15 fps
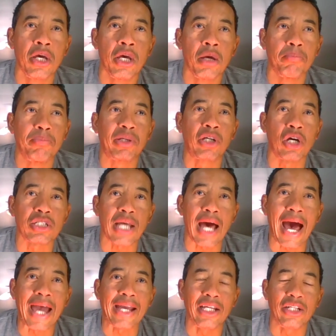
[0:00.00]
because
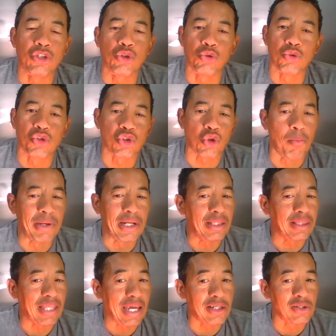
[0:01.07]
I could do so many
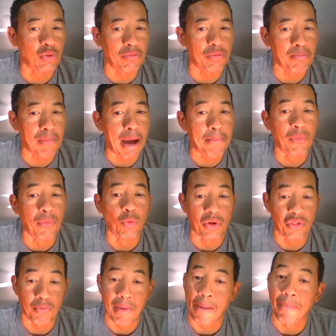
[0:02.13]
things with my
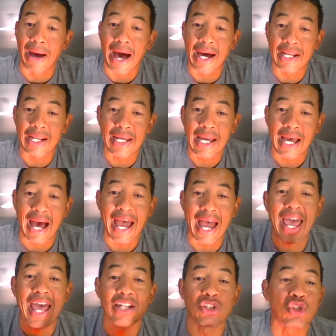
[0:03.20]
body. I
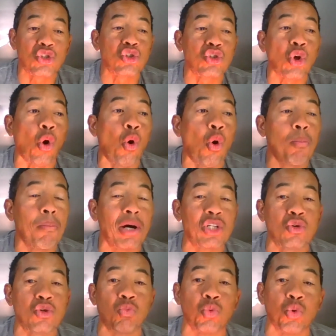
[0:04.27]
had so
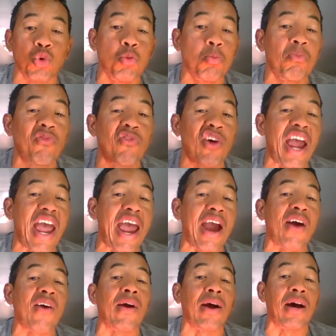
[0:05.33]
much room for
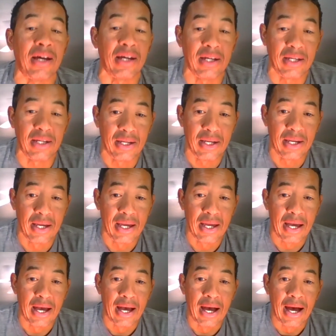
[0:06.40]
error.
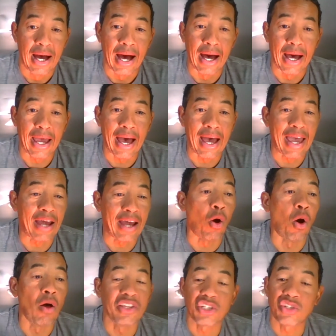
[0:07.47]
I had all
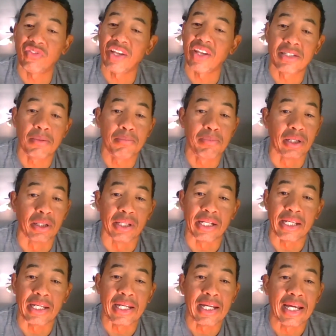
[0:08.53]
this
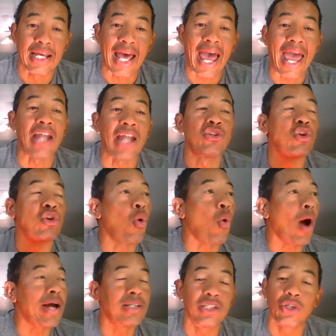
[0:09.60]
flexibility. I had no
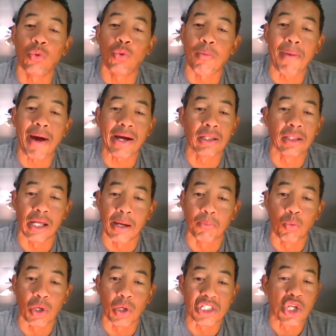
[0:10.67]
idea where my club
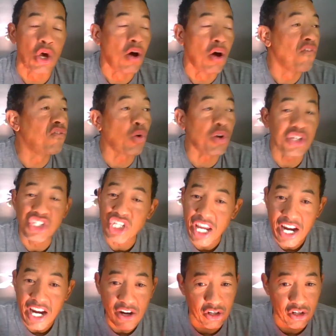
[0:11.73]
was for
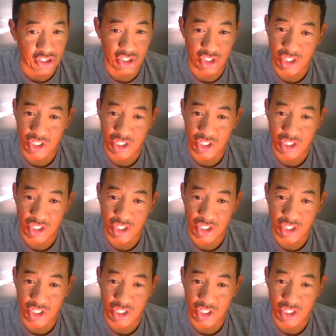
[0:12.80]
years.